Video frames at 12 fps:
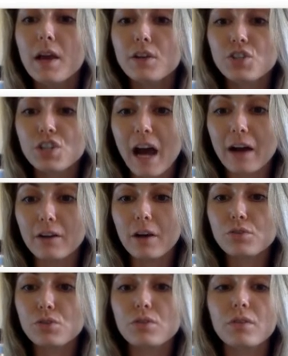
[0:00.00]
Shout
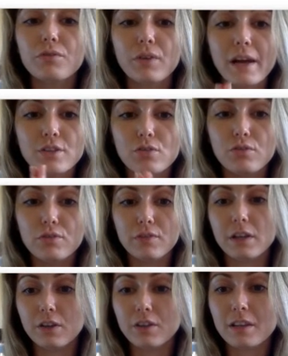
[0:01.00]
out to the friends who
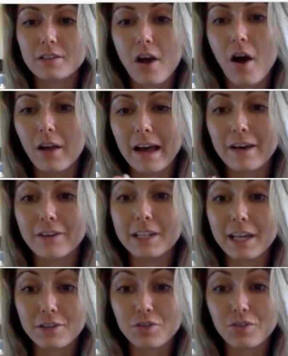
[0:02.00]
figured this all out
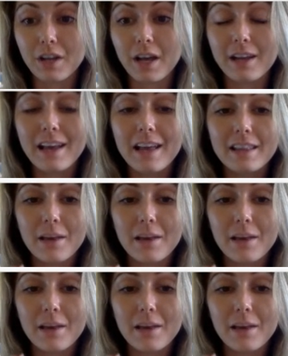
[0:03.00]
yesterday.